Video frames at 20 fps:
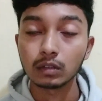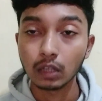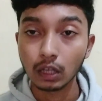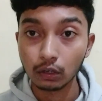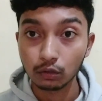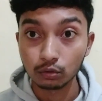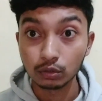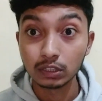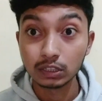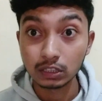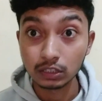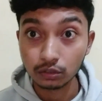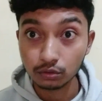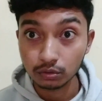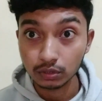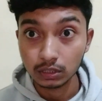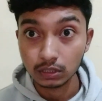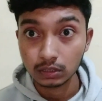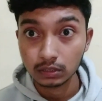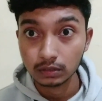Now listen
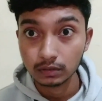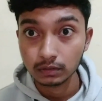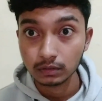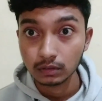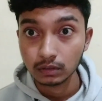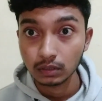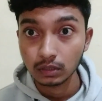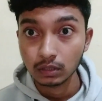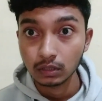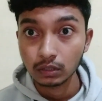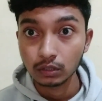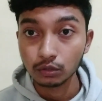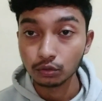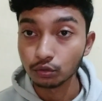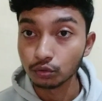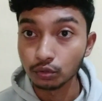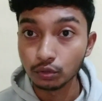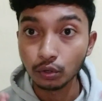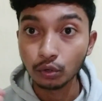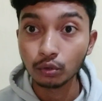to this.
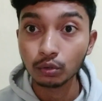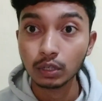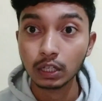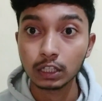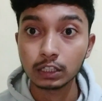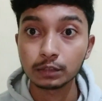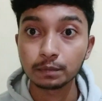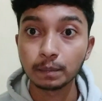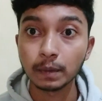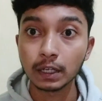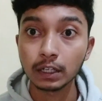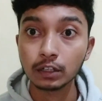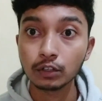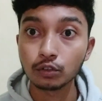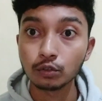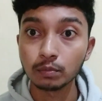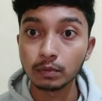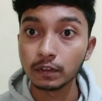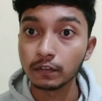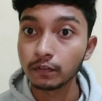You don't
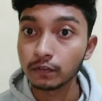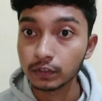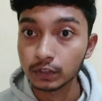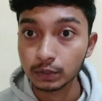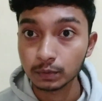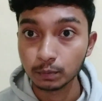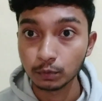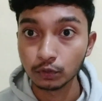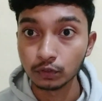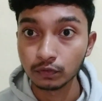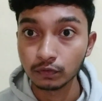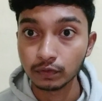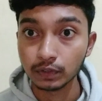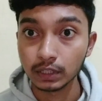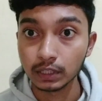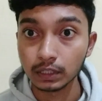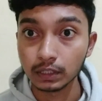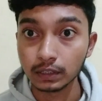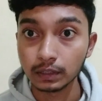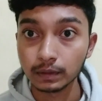expect to be
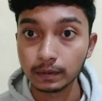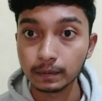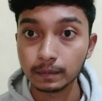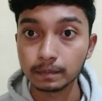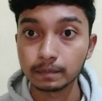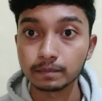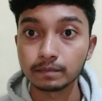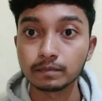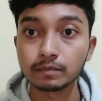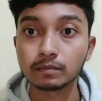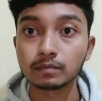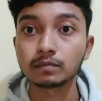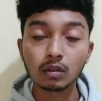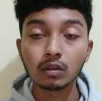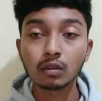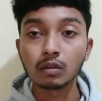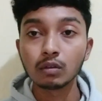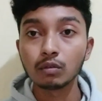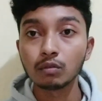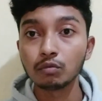spoon-fed
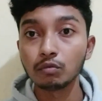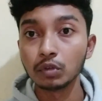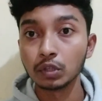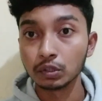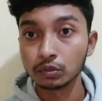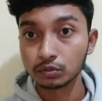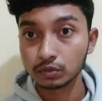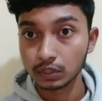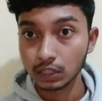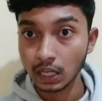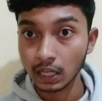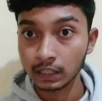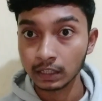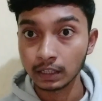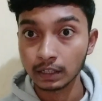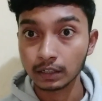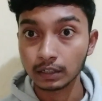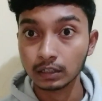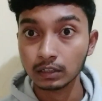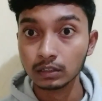when you see an
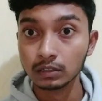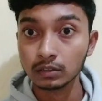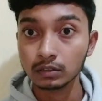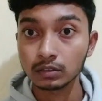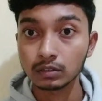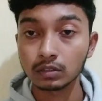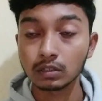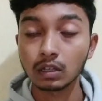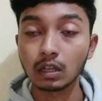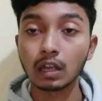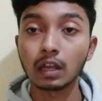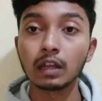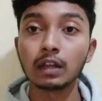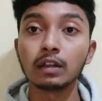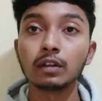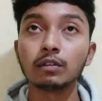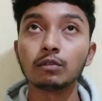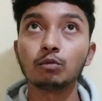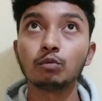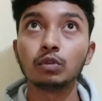error
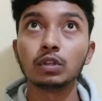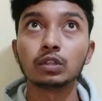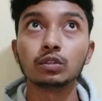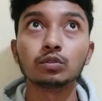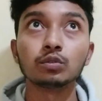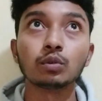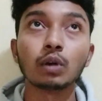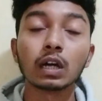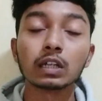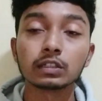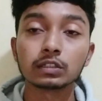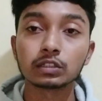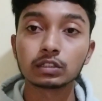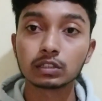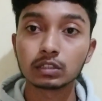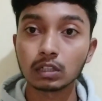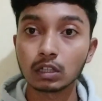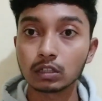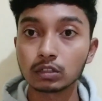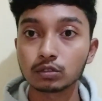and when you are
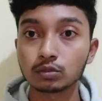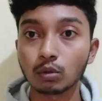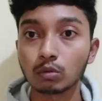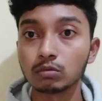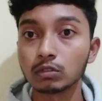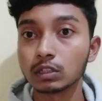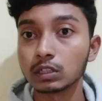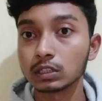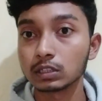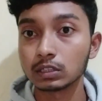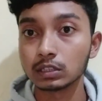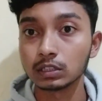stuck solving a